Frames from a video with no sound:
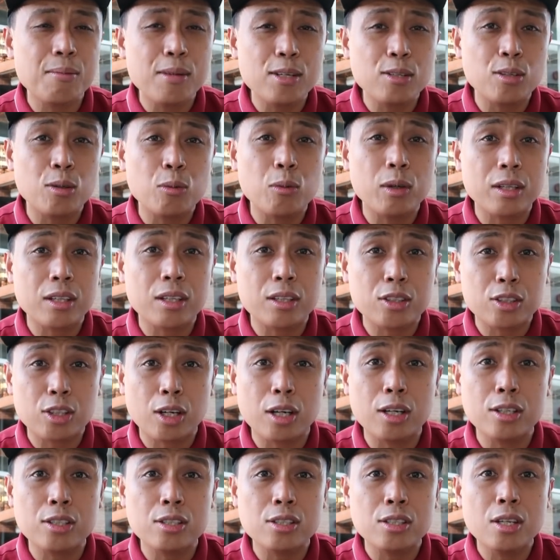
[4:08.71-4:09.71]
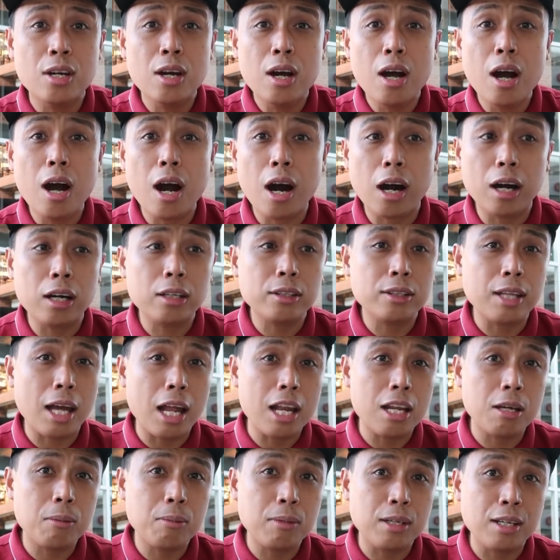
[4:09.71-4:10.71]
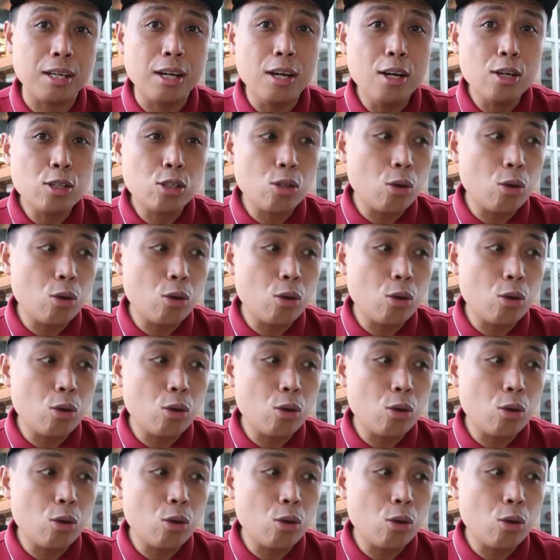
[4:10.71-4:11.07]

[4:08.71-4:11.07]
and based on what the charts are telling me.